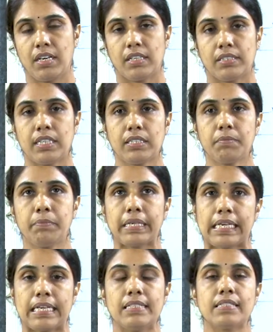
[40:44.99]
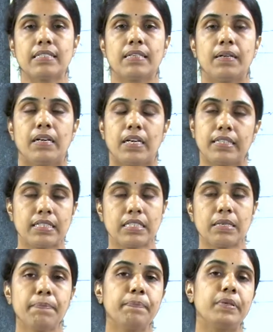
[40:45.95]
That means it is
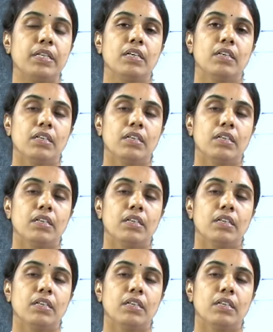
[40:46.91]
simple.